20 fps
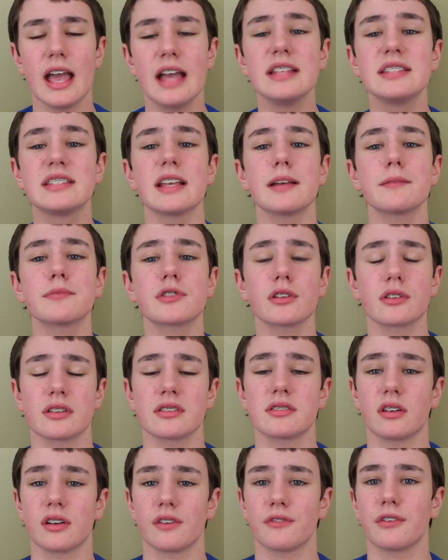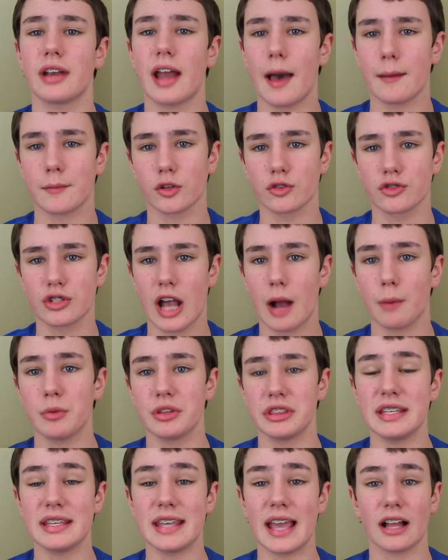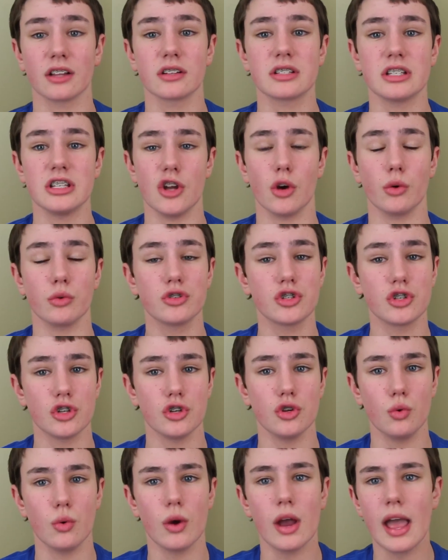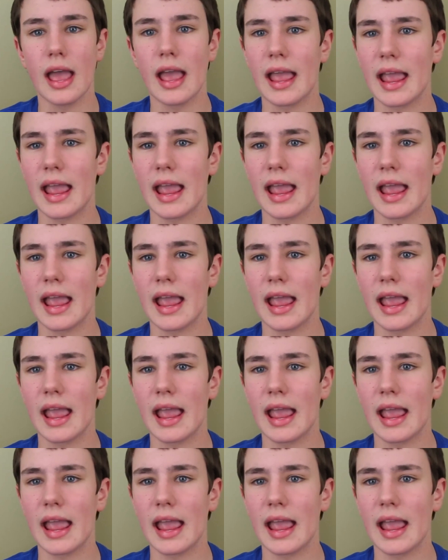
and Samsung has done a phenomenal job with the Galaxy Note 2